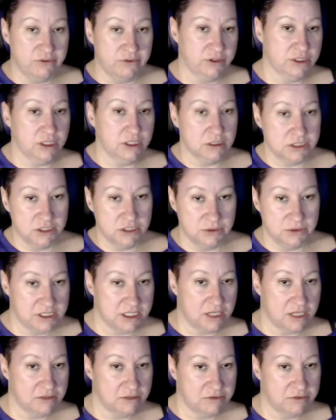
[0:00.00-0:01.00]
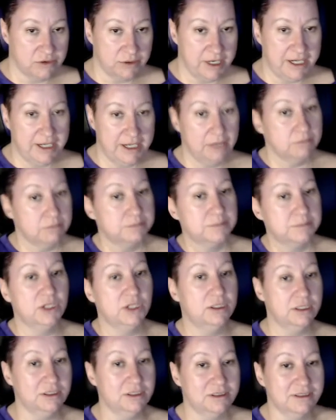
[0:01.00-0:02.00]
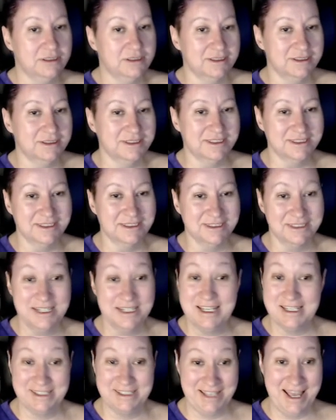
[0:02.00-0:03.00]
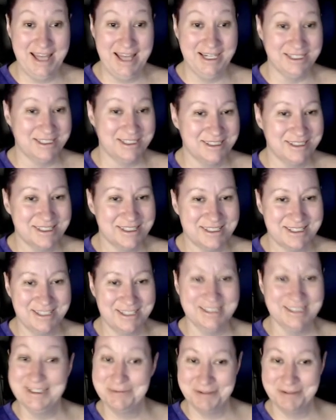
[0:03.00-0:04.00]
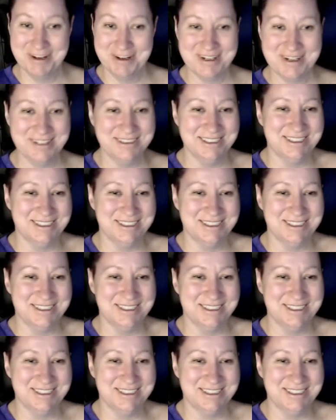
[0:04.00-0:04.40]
for dog 2 is done for right now. His head is in the ceiling, but...